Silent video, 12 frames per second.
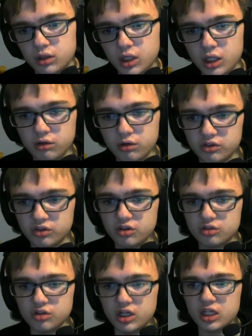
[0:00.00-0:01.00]
Uh, Kris, it's the
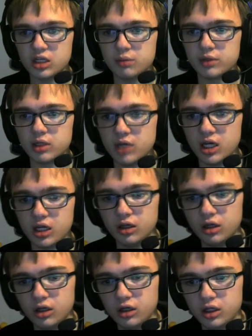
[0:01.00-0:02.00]
training dummy I made.
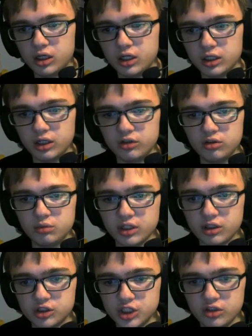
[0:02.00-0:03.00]
Now seems like
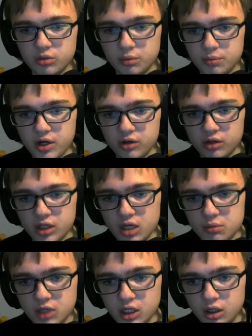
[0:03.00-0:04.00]
a chance to prepare the
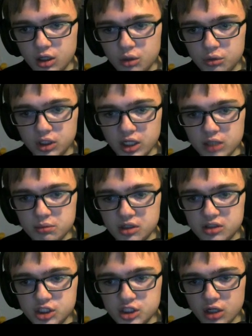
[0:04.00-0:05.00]
enemy. Would you like me to
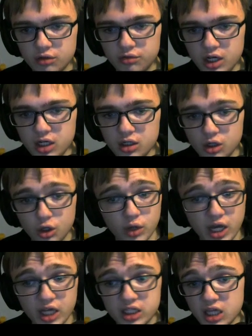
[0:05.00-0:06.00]
teach you how to fight? Oh,
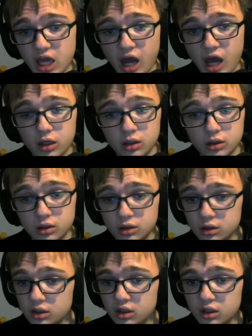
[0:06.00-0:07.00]
heck yeah.
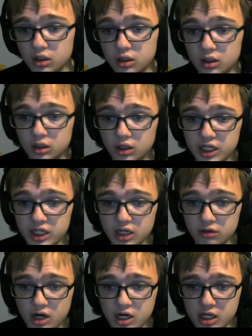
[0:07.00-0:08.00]
Alright, get
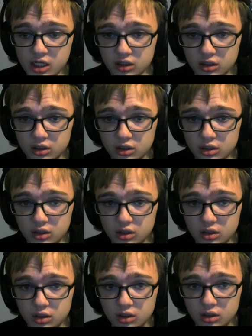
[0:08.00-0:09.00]
ready.
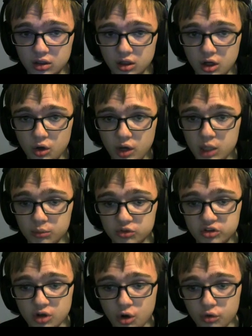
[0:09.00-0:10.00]
Oh, I am
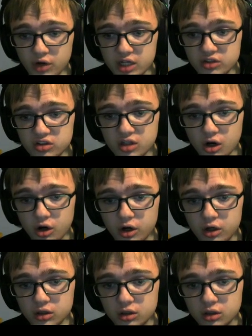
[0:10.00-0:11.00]
so ready. See that heart?